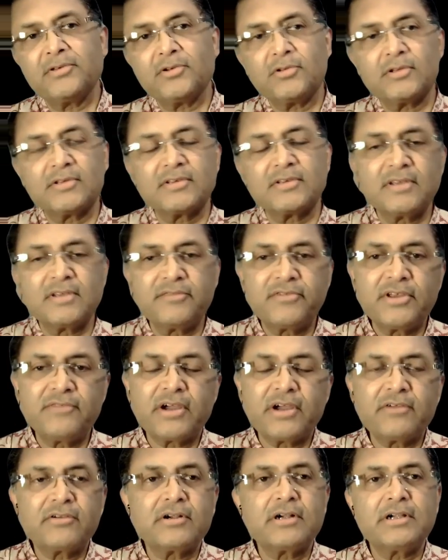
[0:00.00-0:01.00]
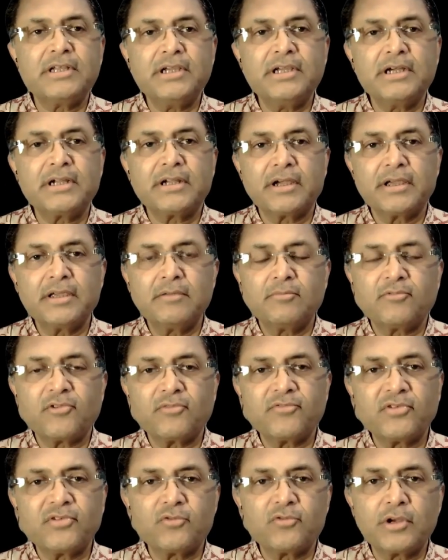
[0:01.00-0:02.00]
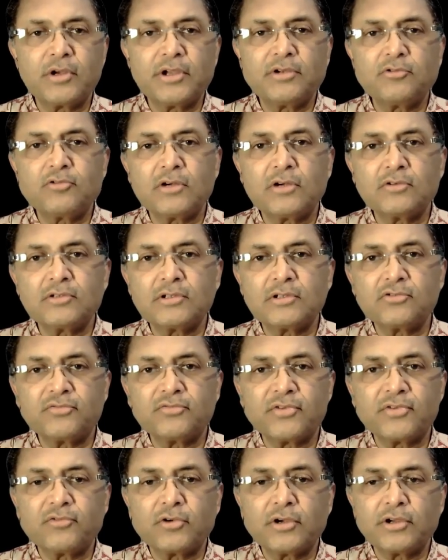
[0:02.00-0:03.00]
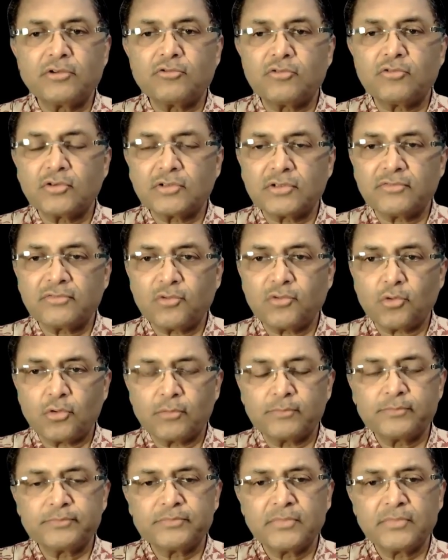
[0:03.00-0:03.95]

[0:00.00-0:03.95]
So this is Nifty 500 TRI from February 2000 to February 2004.